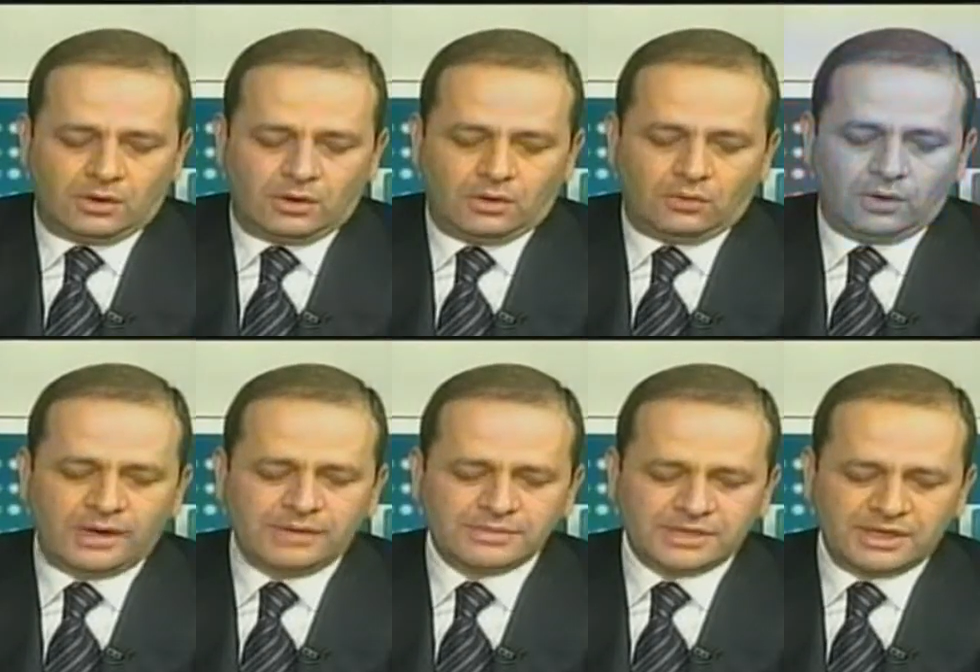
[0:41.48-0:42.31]
What
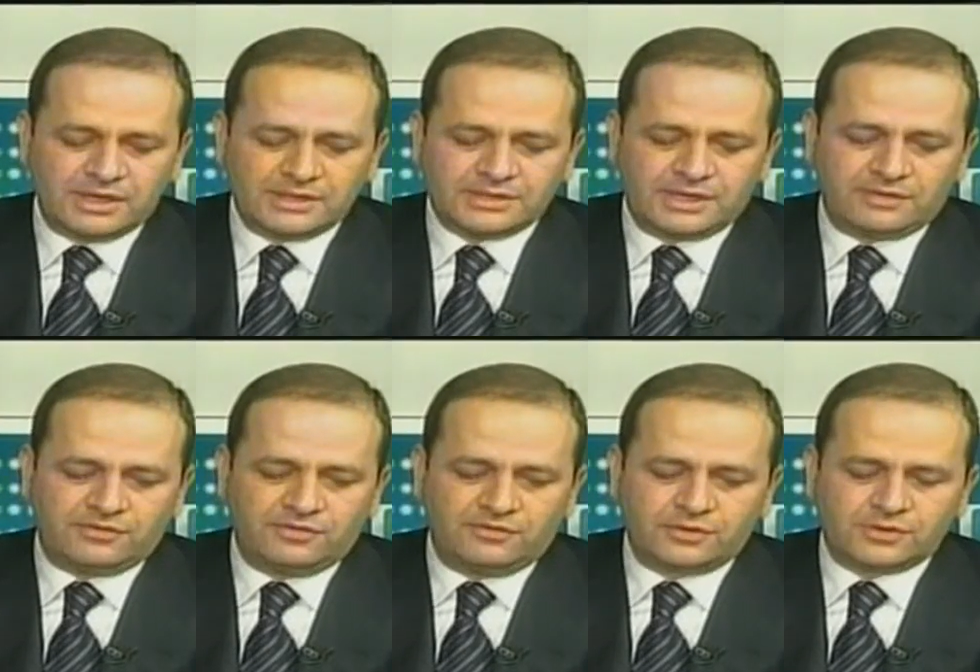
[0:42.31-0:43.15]
I'm saying is that,
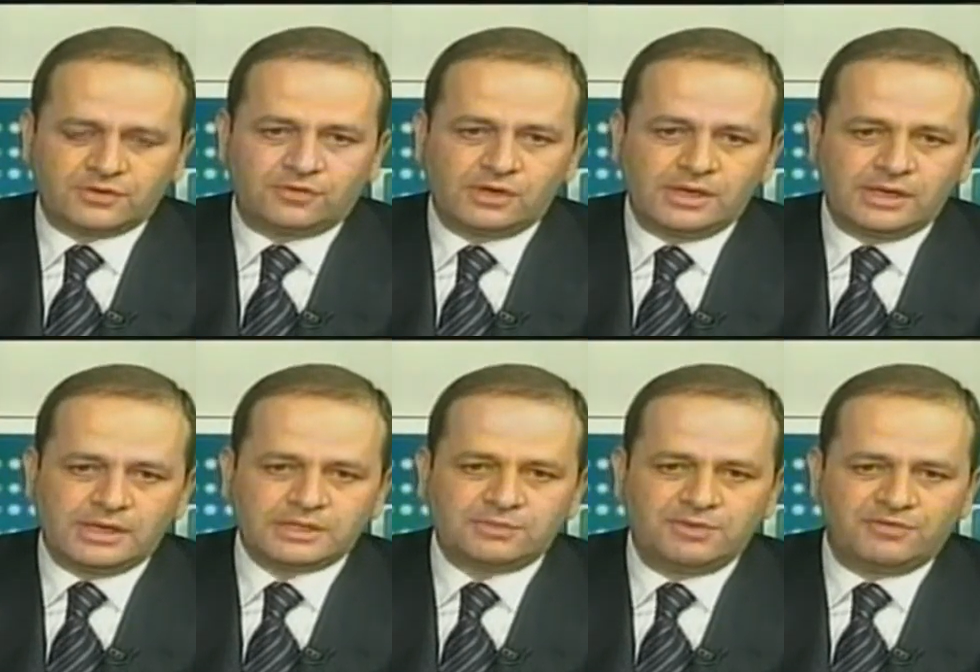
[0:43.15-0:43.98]
first of all,
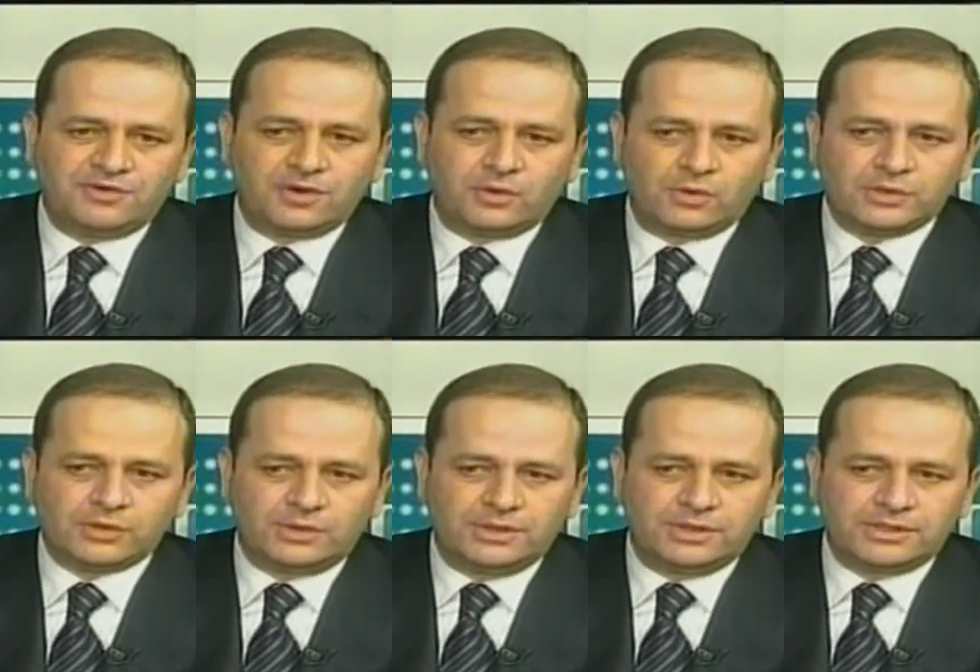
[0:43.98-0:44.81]
let's be fair
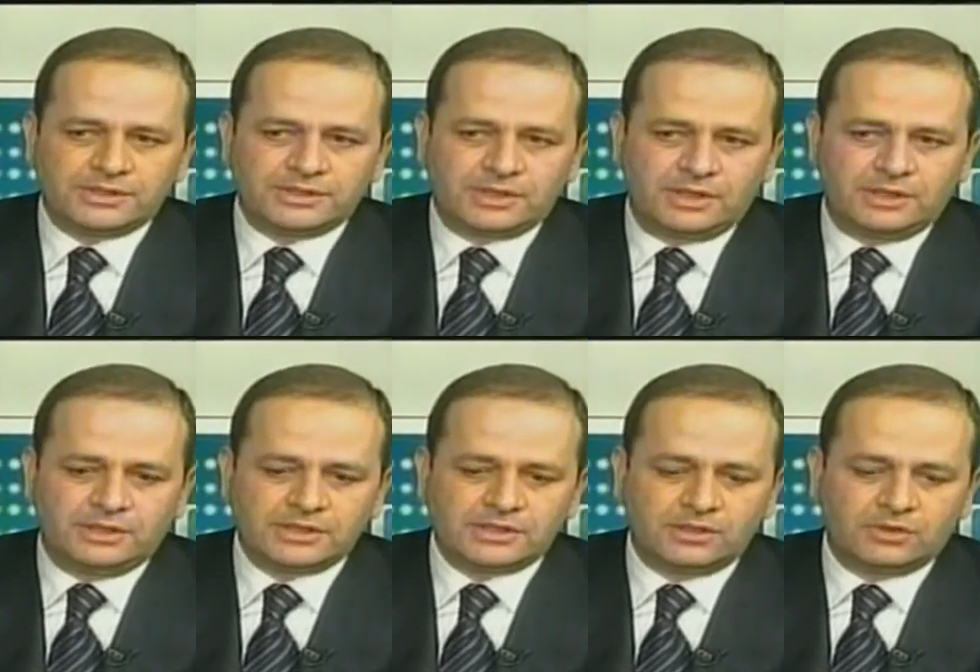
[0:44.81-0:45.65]
also in
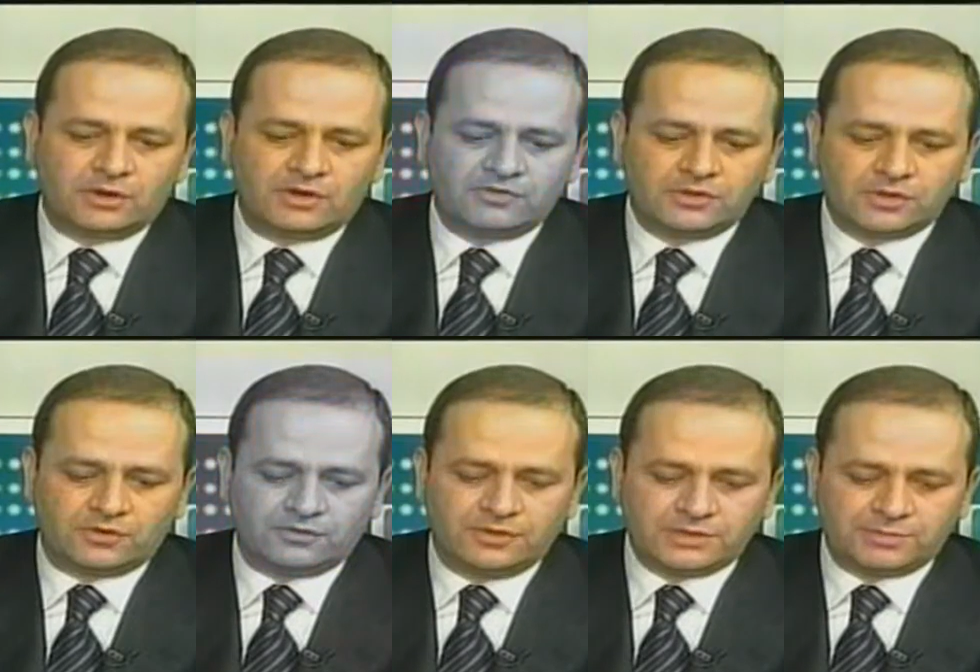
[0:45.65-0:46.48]
the coverage
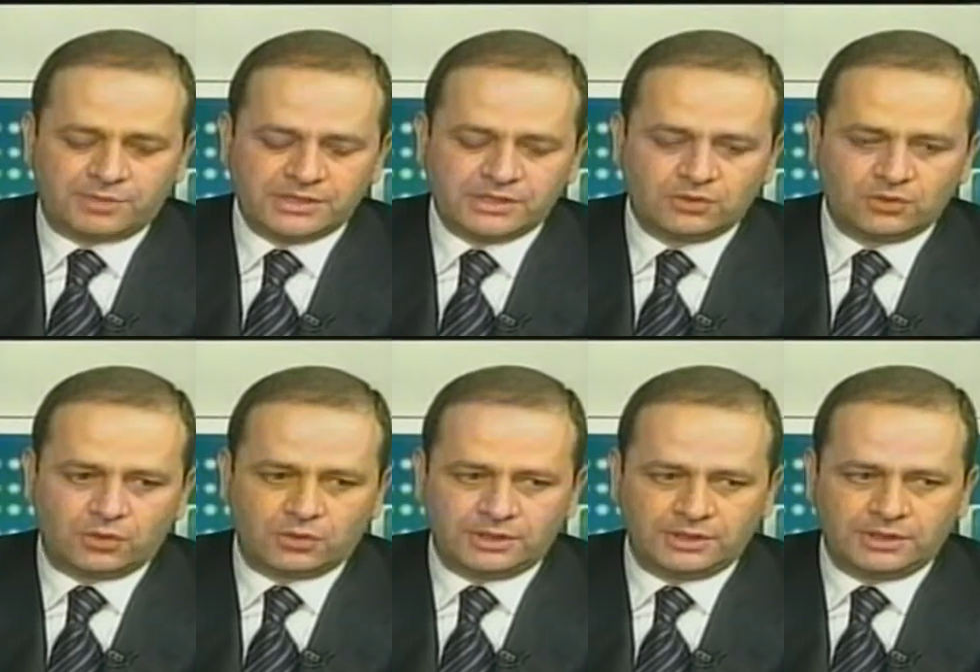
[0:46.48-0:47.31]
of this present
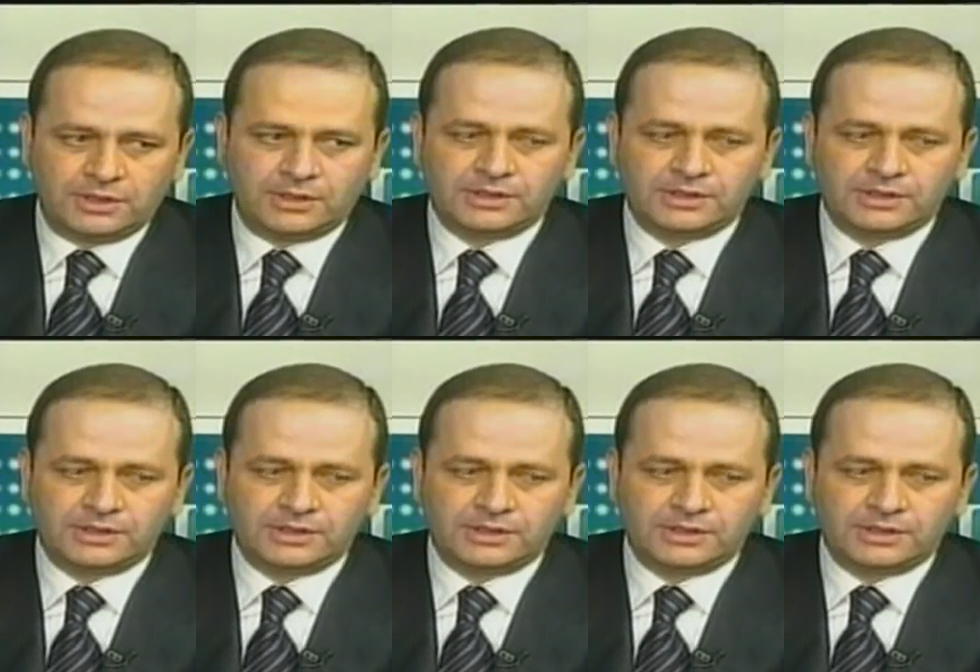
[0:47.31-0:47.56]
war in here,